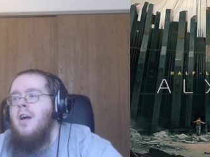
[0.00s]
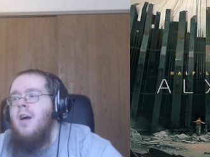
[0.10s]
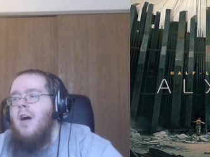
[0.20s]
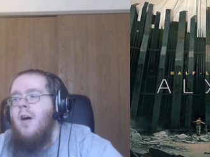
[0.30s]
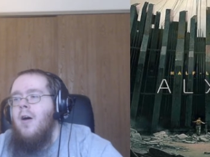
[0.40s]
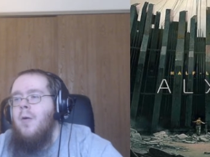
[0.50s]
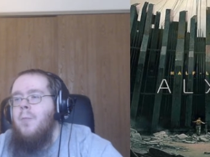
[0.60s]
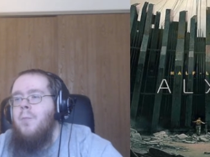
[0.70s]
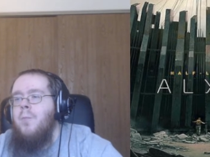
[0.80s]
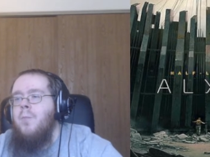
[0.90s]

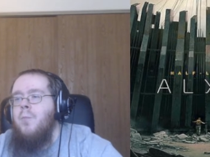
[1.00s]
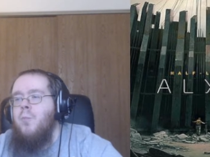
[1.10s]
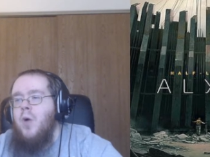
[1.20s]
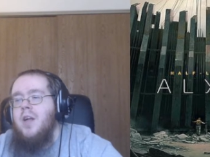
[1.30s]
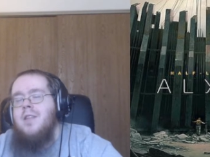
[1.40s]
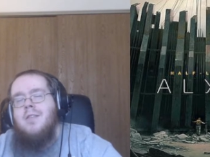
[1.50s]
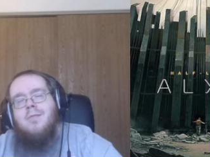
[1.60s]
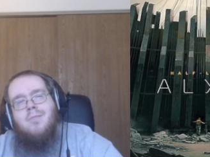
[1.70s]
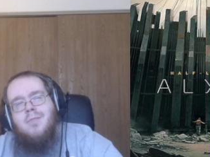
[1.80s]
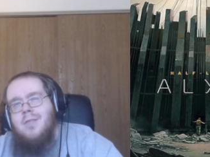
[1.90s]
But
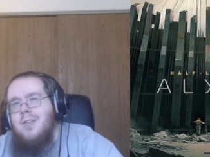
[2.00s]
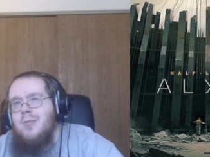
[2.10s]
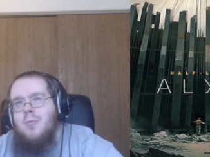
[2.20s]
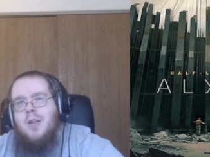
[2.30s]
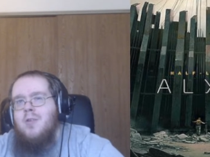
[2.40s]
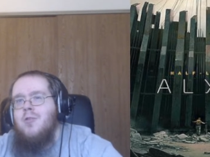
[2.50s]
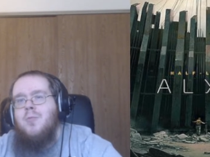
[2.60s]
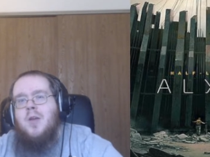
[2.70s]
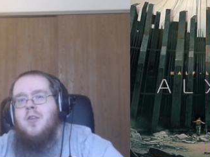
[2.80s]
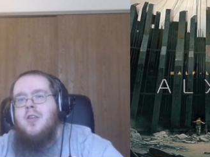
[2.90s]
this video is
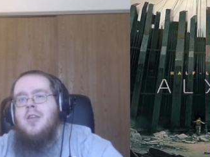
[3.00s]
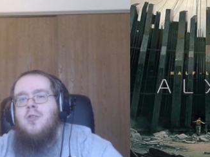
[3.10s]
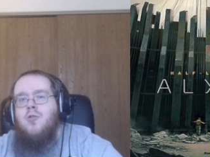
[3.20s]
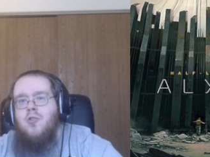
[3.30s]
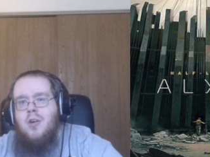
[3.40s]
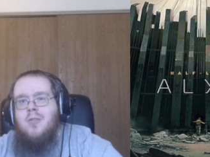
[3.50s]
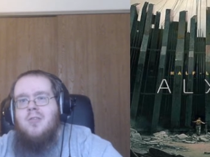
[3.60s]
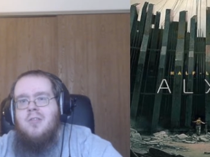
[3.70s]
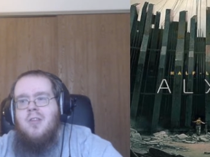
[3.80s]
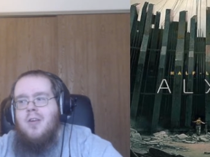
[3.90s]
purely just
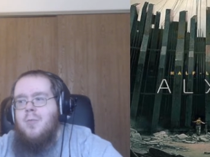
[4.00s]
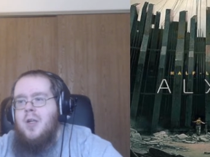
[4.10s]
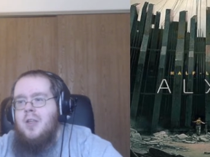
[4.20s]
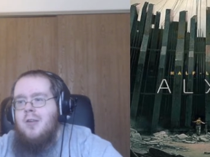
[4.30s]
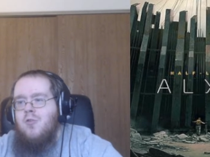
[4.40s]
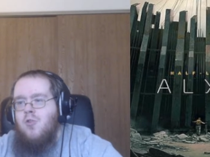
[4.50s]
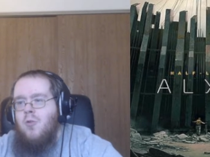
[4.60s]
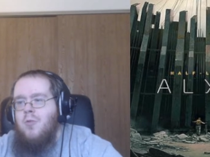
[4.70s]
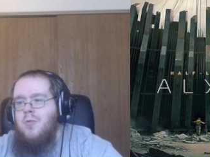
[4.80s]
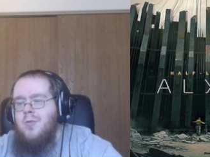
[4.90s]
to talk about the
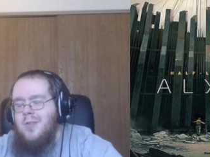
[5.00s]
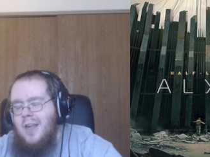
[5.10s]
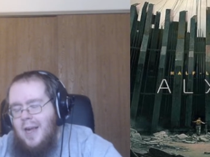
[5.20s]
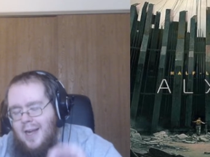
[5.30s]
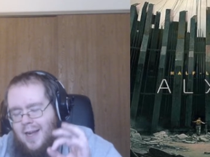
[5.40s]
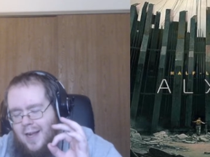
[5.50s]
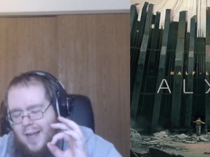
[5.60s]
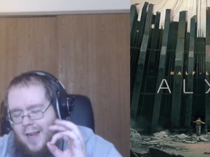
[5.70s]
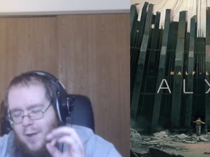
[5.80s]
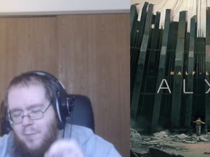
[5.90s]
controls.
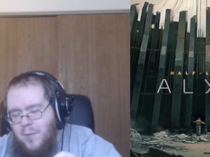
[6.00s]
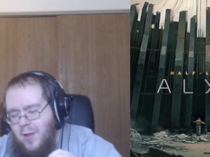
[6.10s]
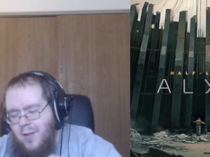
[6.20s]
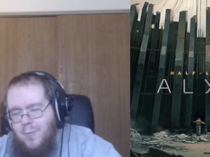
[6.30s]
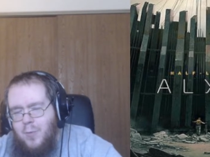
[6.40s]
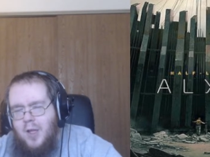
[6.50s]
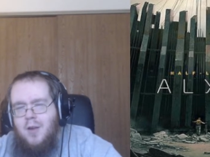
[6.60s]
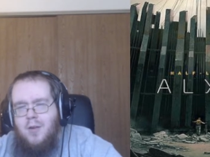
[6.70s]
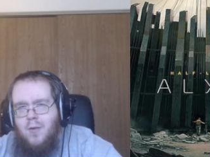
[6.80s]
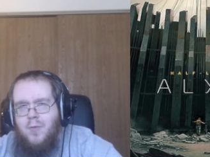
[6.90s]
And I feel I've played
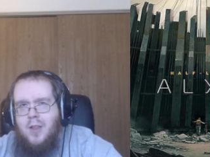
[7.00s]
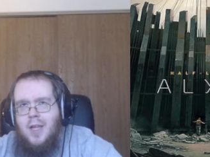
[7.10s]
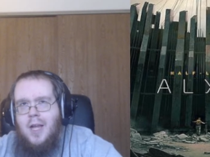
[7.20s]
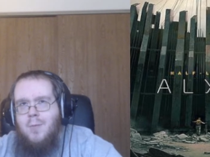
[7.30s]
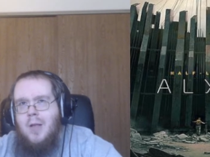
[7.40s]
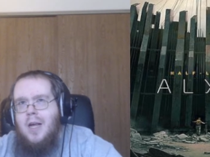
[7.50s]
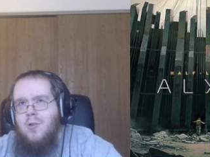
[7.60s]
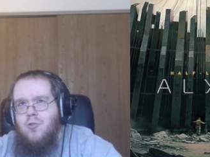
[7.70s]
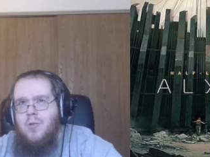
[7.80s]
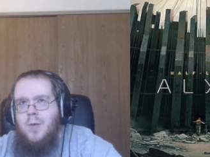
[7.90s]
enough of the game to
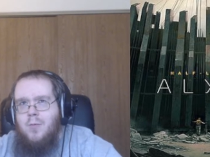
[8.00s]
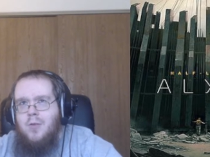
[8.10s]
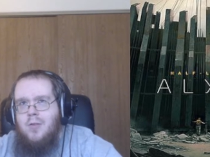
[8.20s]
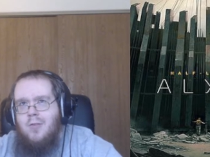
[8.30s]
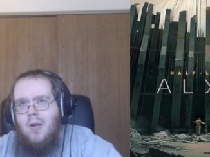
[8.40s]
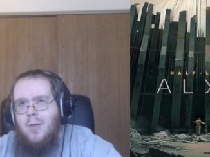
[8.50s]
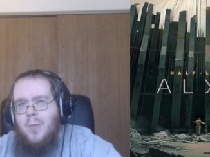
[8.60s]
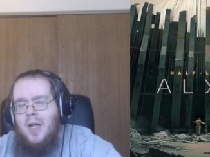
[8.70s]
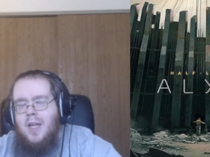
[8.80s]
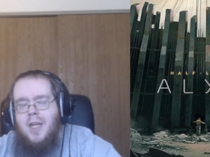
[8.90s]
actually be able to talk
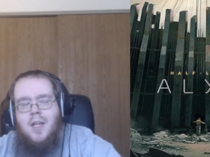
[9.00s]
about it.